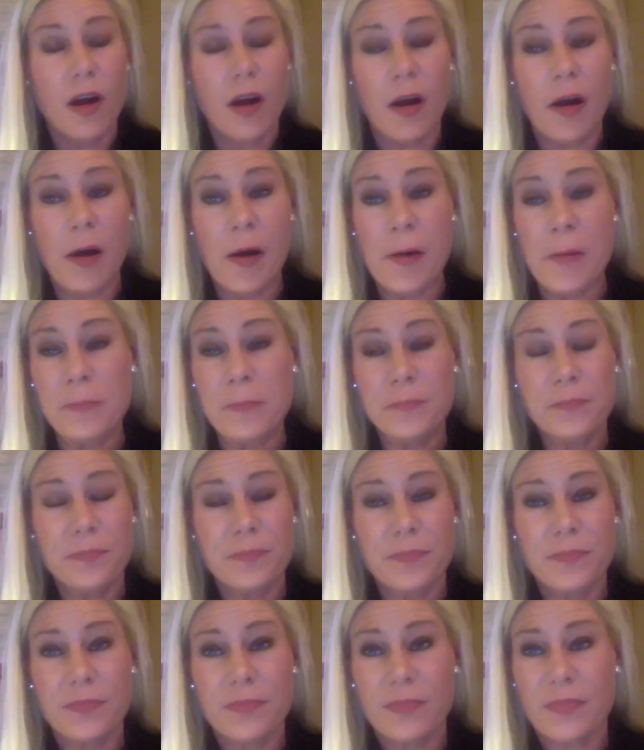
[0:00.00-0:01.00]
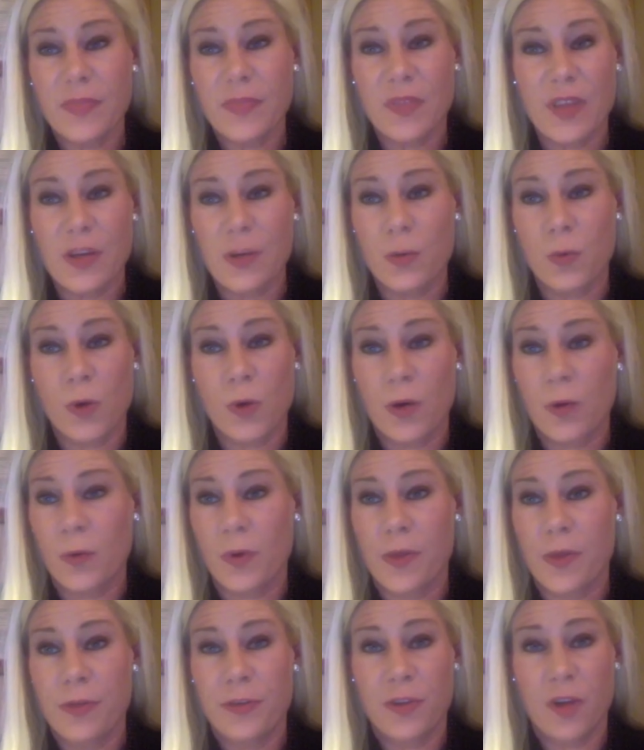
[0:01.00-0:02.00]
that work
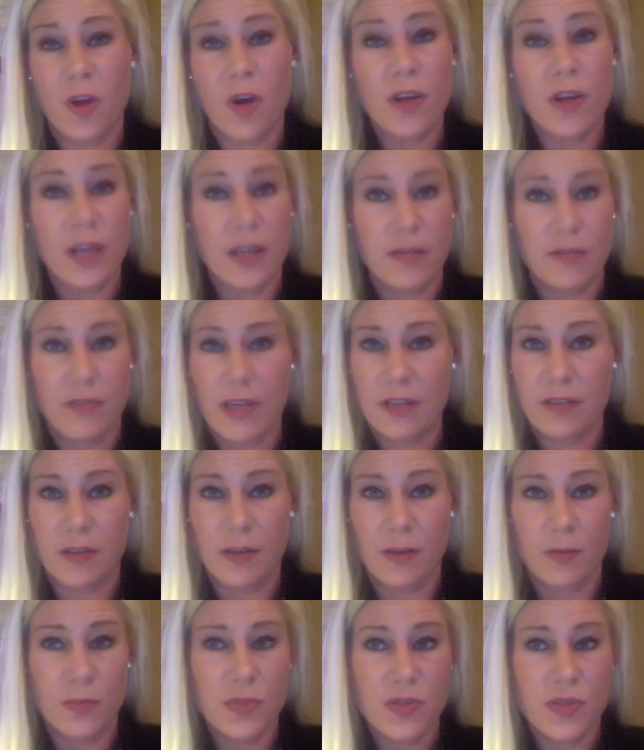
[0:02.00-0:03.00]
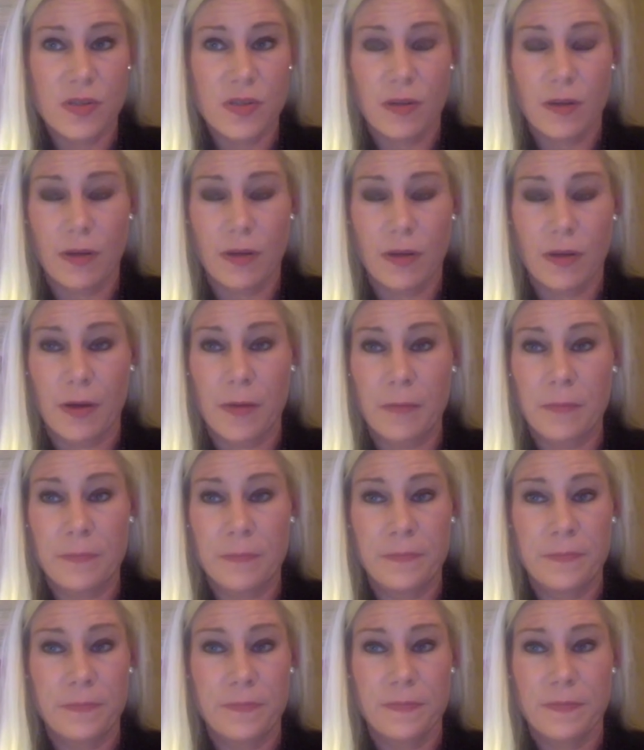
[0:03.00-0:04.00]
with stalking victims.
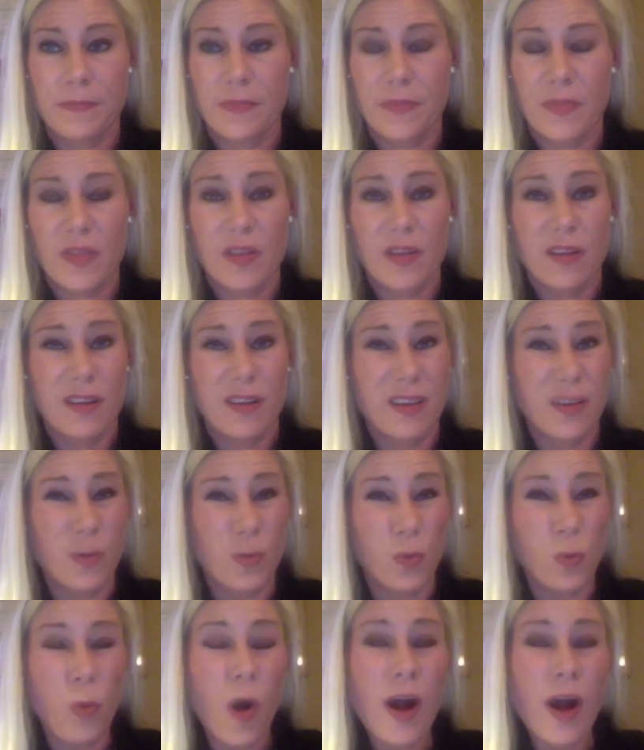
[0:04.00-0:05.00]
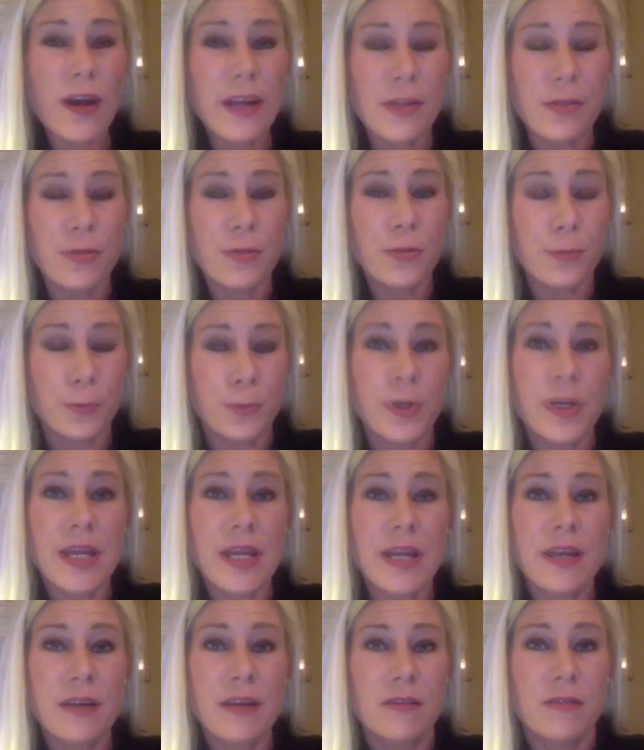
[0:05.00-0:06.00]
One in
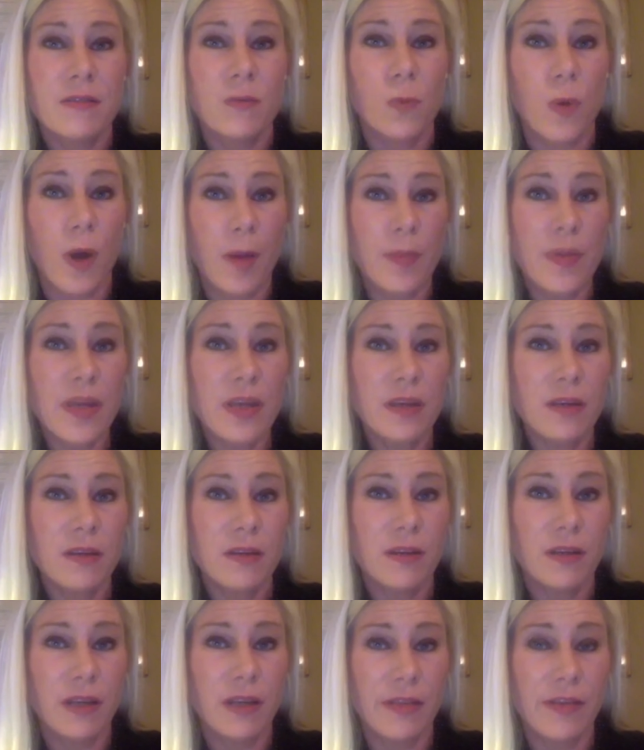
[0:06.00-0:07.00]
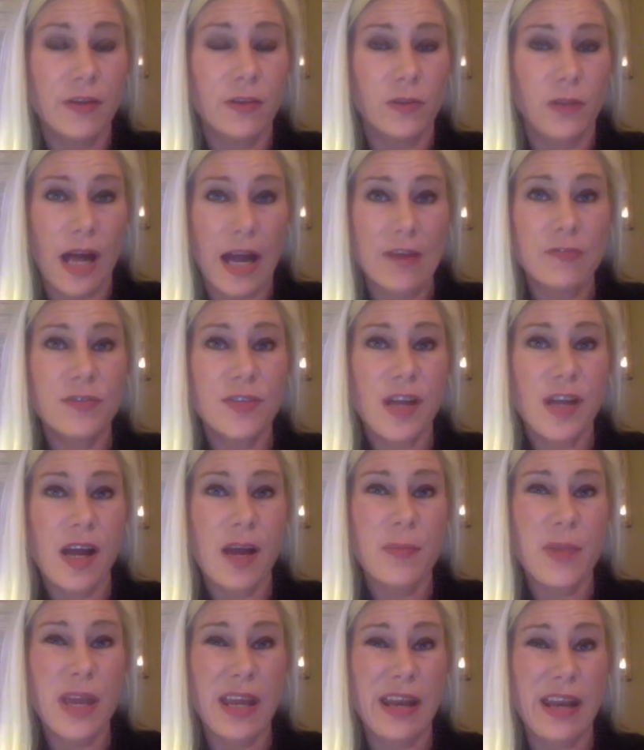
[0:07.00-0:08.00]
three women in their
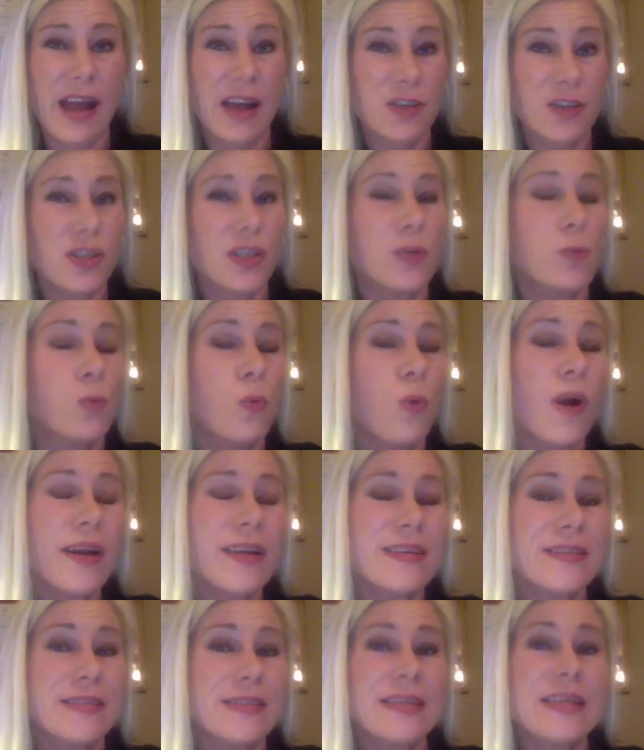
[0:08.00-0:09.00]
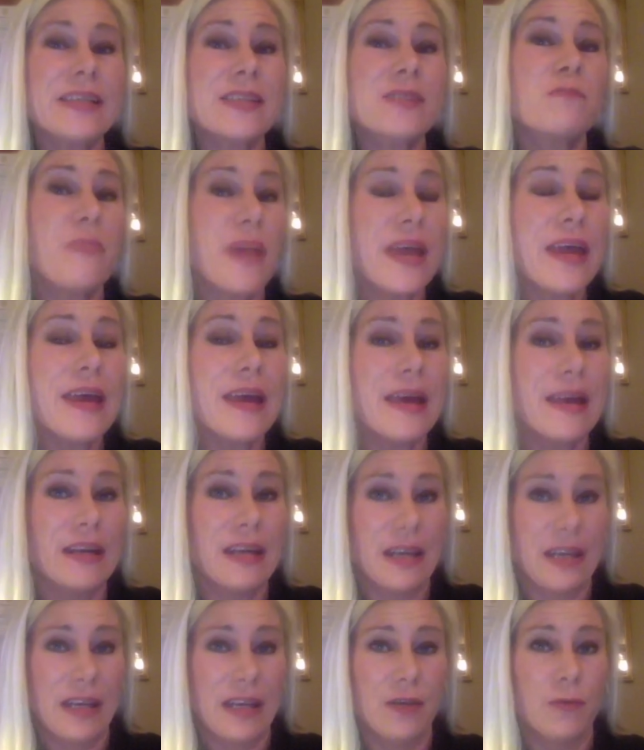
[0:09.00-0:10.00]
lifetime, and actually one in six
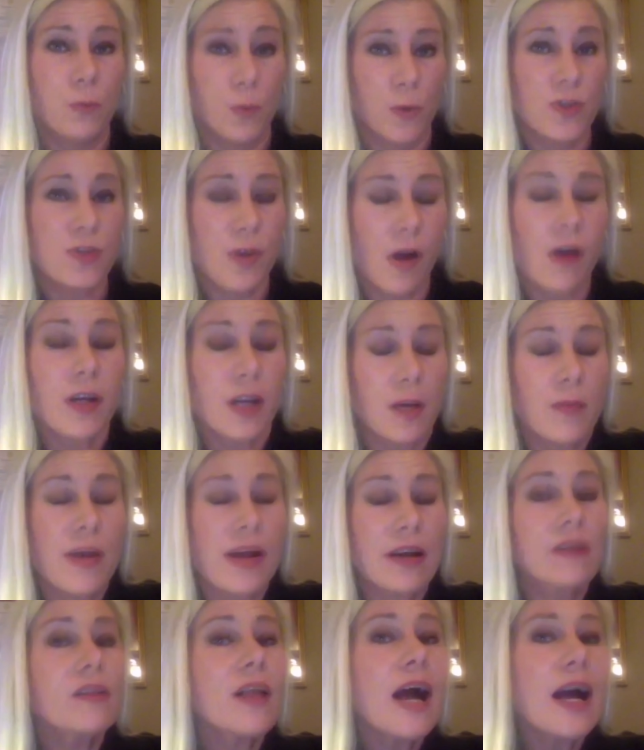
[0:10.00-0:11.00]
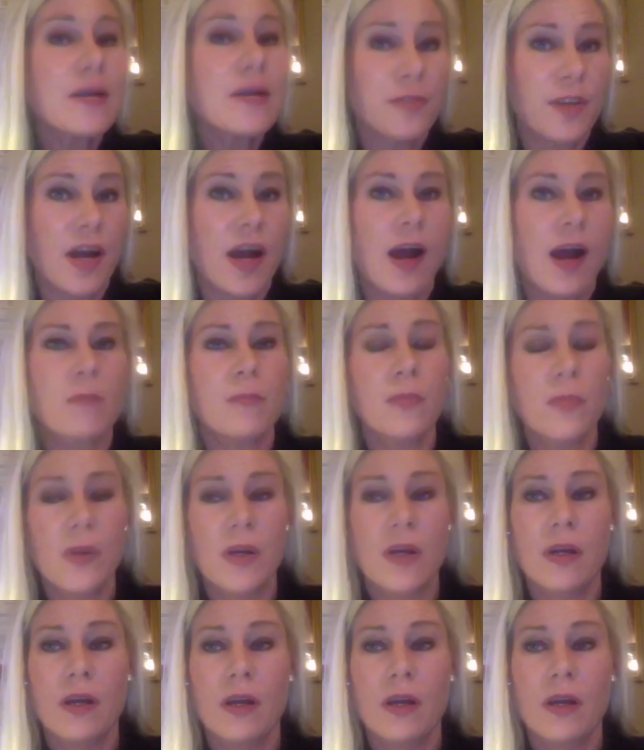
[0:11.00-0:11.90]
men, we're talking about a lifetime,